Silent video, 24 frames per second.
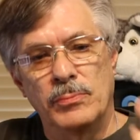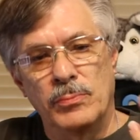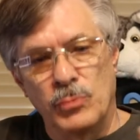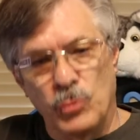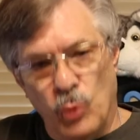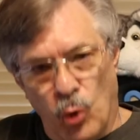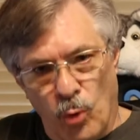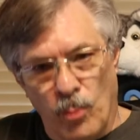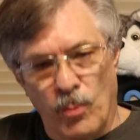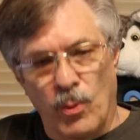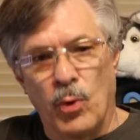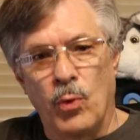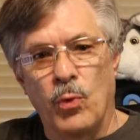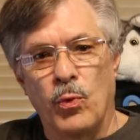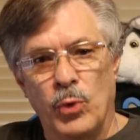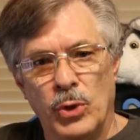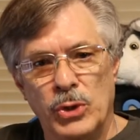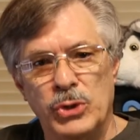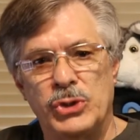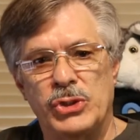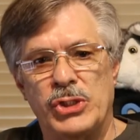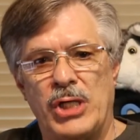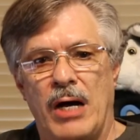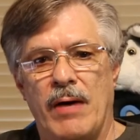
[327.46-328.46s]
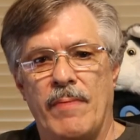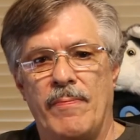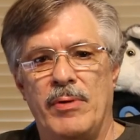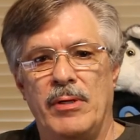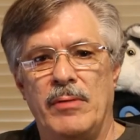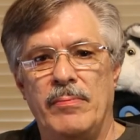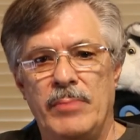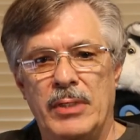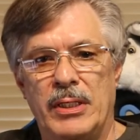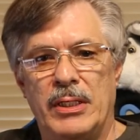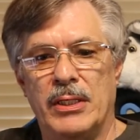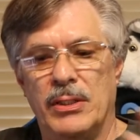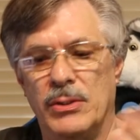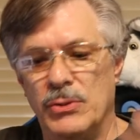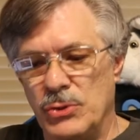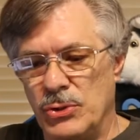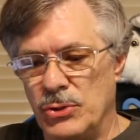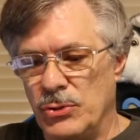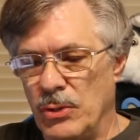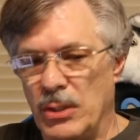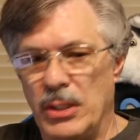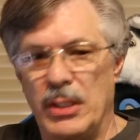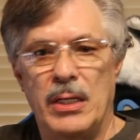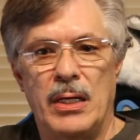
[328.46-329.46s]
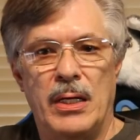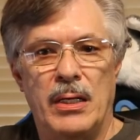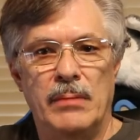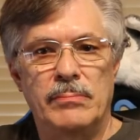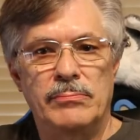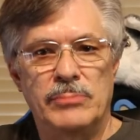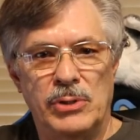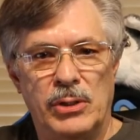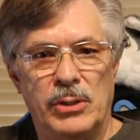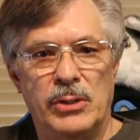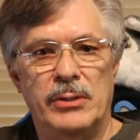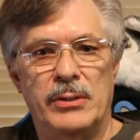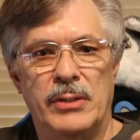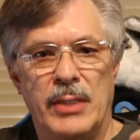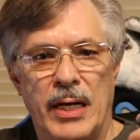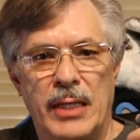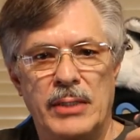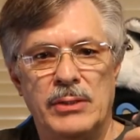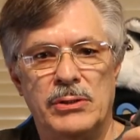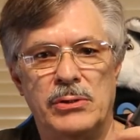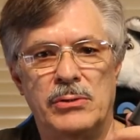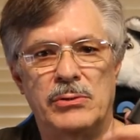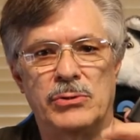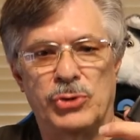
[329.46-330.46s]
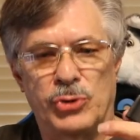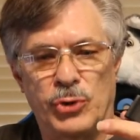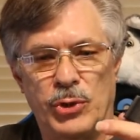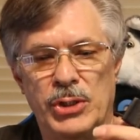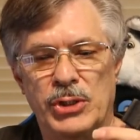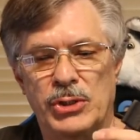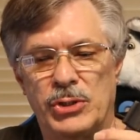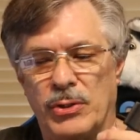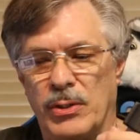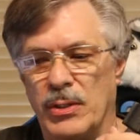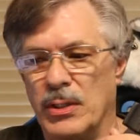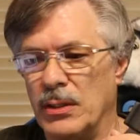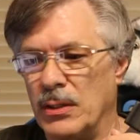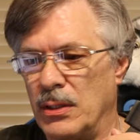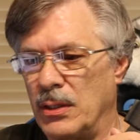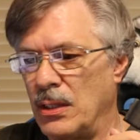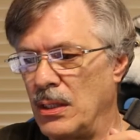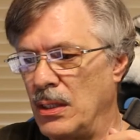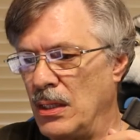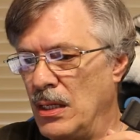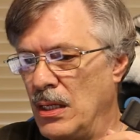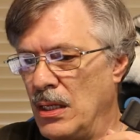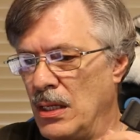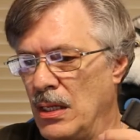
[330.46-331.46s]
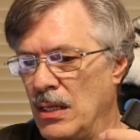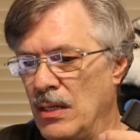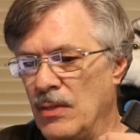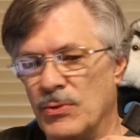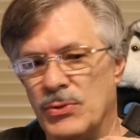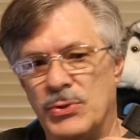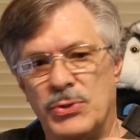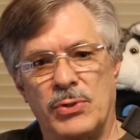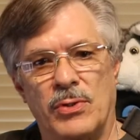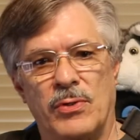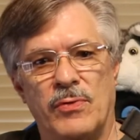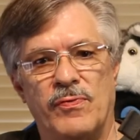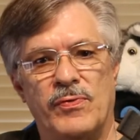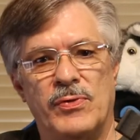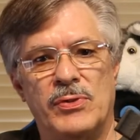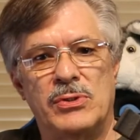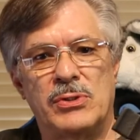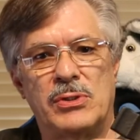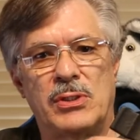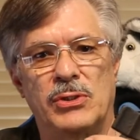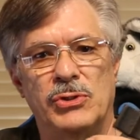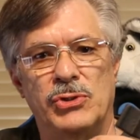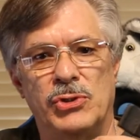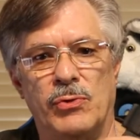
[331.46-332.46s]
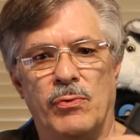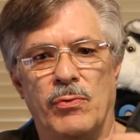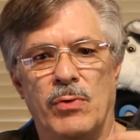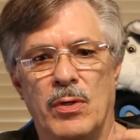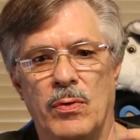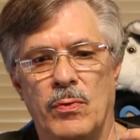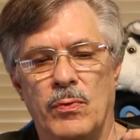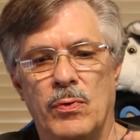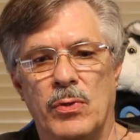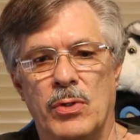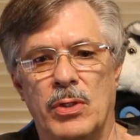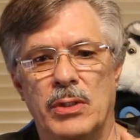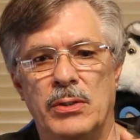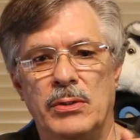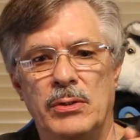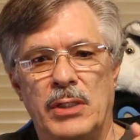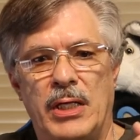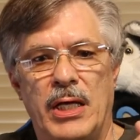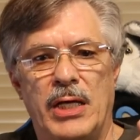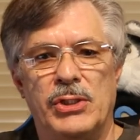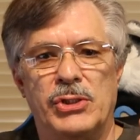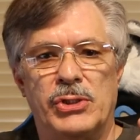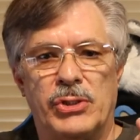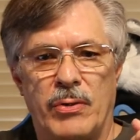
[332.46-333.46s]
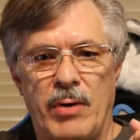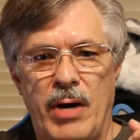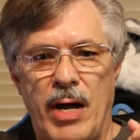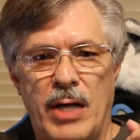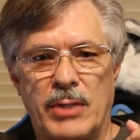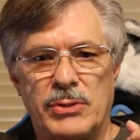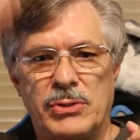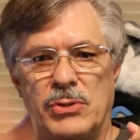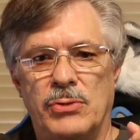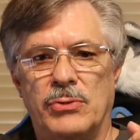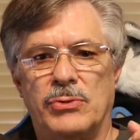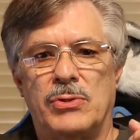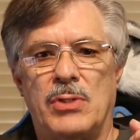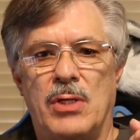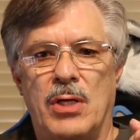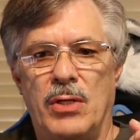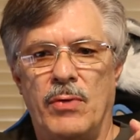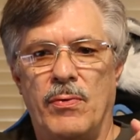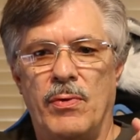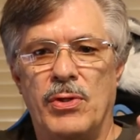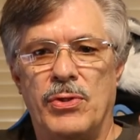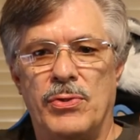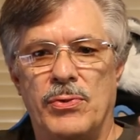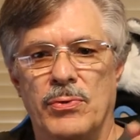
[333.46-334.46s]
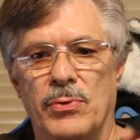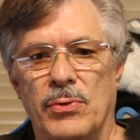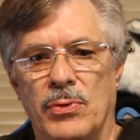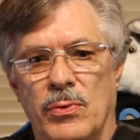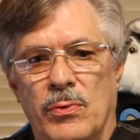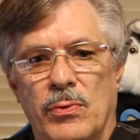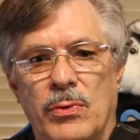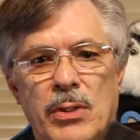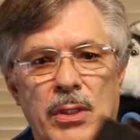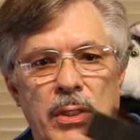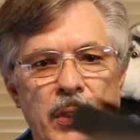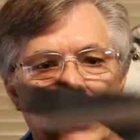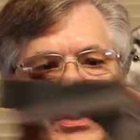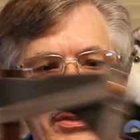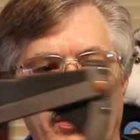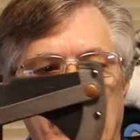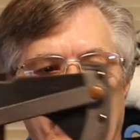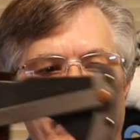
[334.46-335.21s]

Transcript: normal wood chopping because you need a good nice tree trunk surface because you want wood in case your axe goes all the way through the wood and